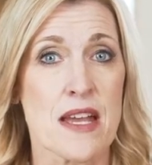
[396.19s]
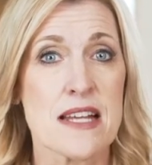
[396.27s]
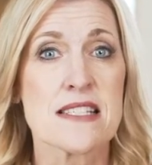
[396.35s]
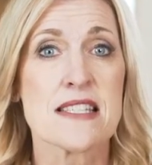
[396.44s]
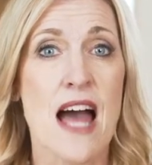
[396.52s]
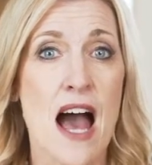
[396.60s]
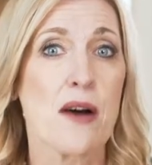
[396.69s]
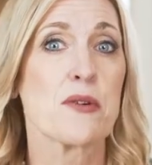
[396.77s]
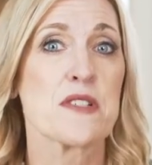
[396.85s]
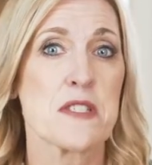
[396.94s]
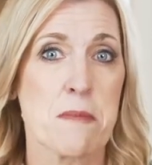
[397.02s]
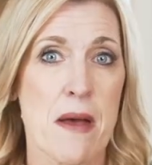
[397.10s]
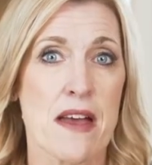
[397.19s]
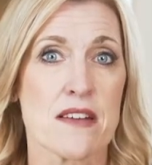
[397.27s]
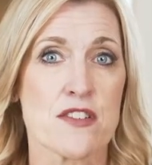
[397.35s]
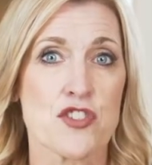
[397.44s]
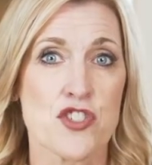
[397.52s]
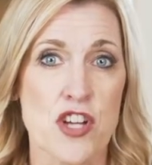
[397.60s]
It's the hours
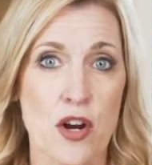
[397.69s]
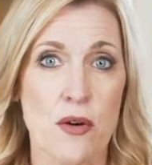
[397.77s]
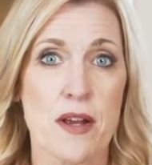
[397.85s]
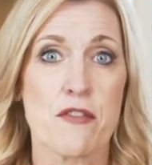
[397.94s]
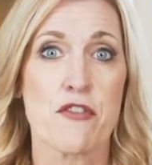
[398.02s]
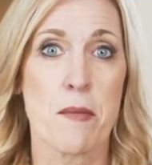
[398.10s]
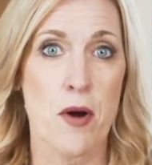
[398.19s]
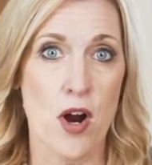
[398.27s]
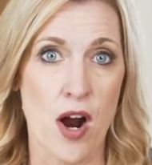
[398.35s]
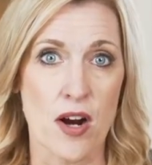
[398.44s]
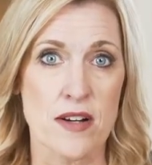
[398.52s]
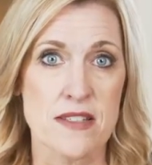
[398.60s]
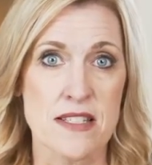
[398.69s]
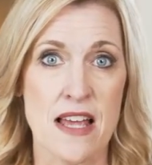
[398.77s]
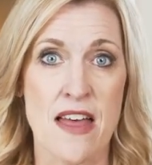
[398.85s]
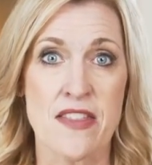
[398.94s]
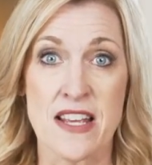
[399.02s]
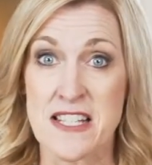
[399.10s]
spent sharing from our hearts
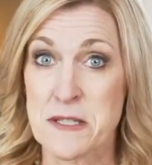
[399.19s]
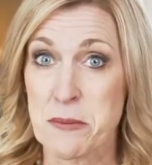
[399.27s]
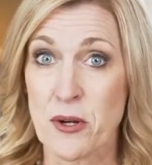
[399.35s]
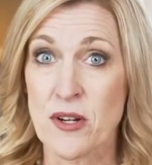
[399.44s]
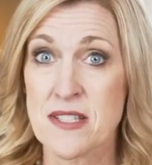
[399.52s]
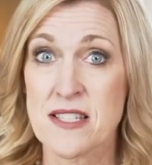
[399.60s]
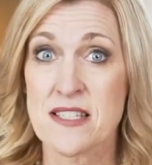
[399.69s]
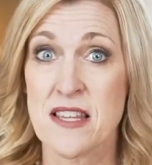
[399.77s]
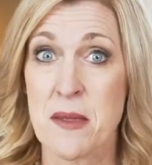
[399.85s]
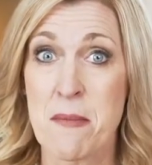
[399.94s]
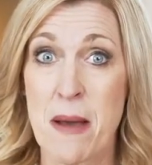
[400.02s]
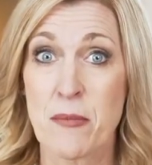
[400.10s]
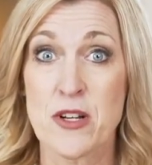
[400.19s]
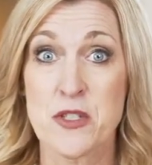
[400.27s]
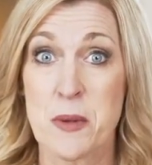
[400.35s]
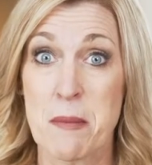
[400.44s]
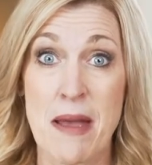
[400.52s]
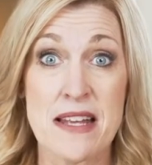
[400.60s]
and the experiences and the
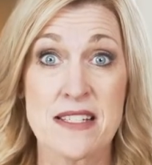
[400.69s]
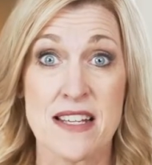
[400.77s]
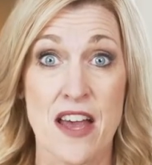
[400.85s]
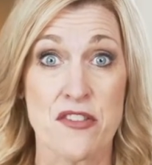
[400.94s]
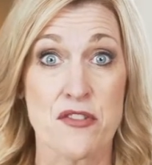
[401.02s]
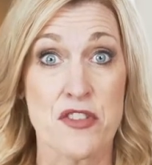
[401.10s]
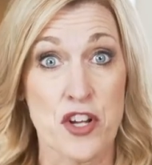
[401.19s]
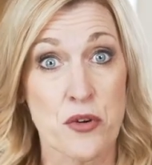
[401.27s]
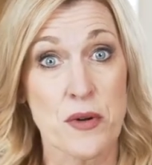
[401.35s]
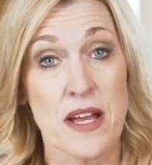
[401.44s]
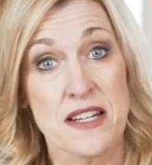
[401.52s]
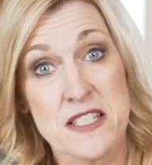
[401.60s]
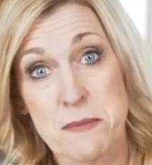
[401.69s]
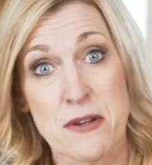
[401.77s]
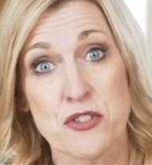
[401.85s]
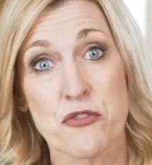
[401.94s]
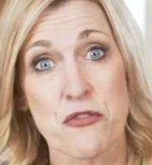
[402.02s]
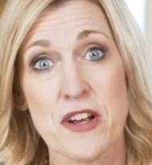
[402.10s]
memories we make together that create a
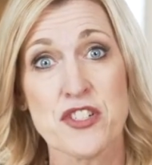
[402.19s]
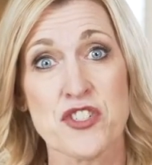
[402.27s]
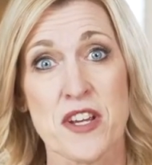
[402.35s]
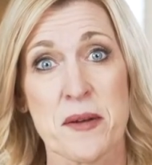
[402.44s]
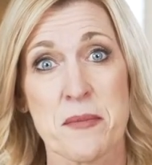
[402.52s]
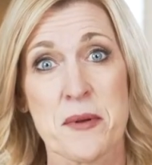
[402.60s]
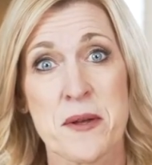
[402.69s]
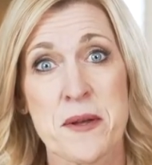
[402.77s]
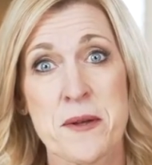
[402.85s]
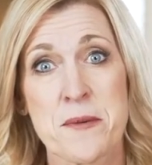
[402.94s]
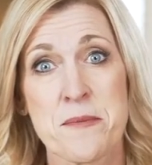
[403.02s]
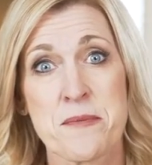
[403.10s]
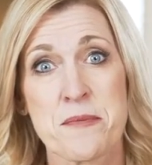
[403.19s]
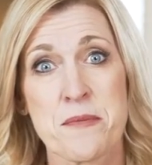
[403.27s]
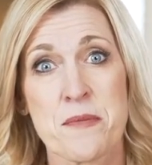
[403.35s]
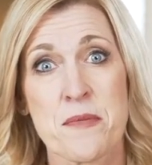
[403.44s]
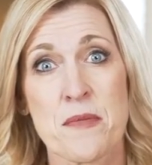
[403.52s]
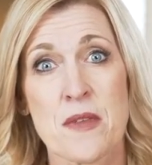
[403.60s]
special friendship.
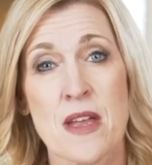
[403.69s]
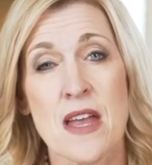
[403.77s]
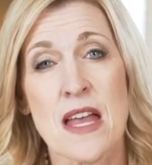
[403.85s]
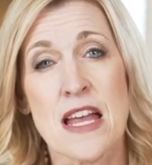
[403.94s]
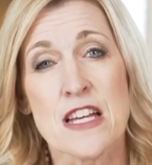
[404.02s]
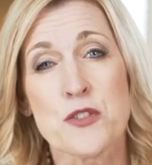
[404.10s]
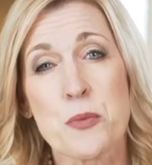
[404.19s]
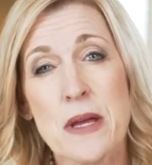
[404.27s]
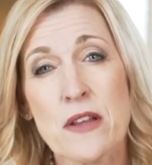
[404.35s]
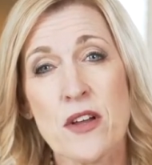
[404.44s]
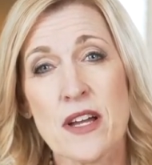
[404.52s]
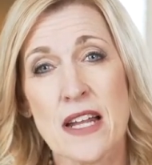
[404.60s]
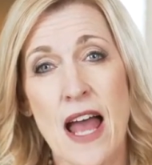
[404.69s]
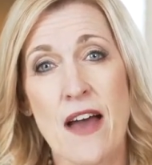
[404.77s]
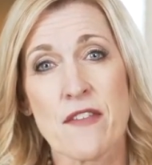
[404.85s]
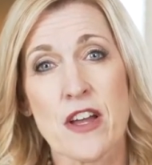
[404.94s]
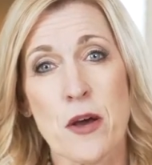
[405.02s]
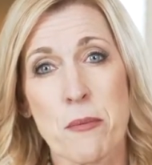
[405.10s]
As we look at
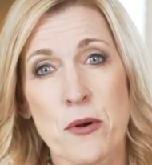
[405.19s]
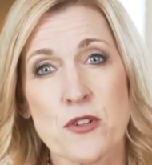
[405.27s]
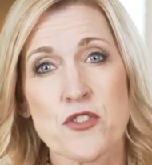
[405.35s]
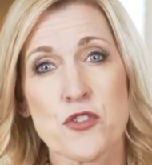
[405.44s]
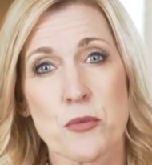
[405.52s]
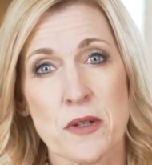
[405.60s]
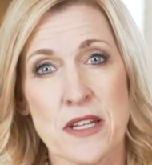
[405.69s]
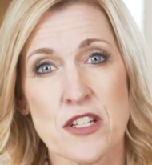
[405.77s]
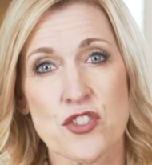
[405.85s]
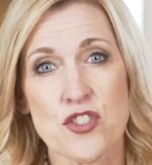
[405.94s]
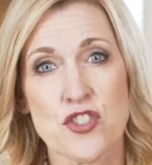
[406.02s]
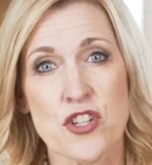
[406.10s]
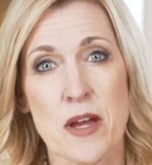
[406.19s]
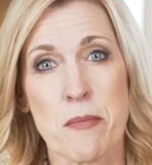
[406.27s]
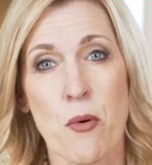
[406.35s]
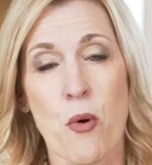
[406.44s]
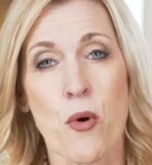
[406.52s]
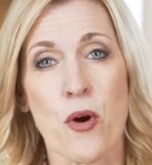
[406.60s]
having a personal
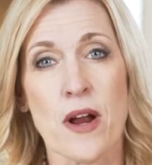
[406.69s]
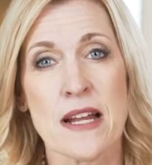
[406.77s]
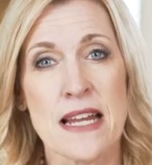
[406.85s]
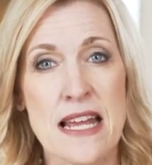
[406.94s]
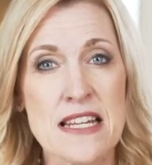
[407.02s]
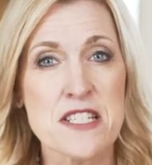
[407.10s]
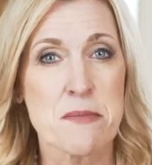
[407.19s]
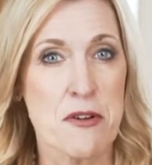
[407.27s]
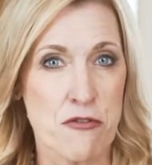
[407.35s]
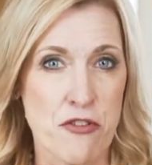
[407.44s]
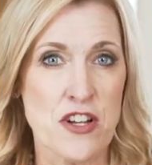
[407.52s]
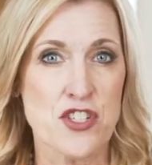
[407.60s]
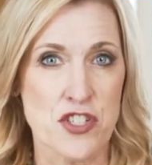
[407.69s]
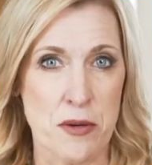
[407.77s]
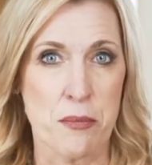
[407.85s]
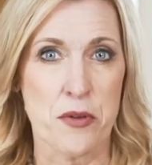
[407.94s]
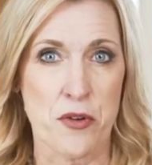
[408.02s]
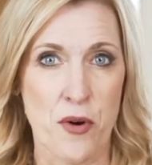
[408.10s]
relationship or an intimate
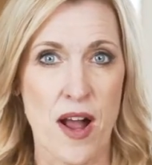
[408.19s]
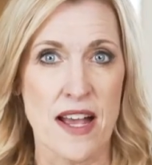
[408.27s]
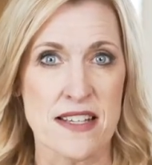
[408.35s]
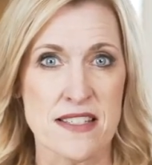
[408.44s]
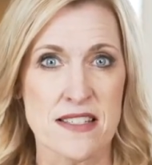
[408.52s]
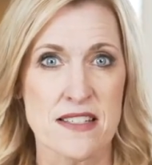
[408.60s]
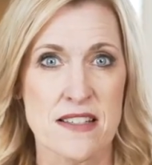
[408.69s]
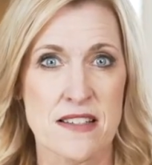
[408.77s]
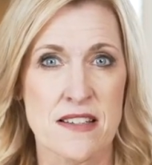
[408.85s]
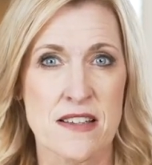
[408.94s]
friendship with Christ,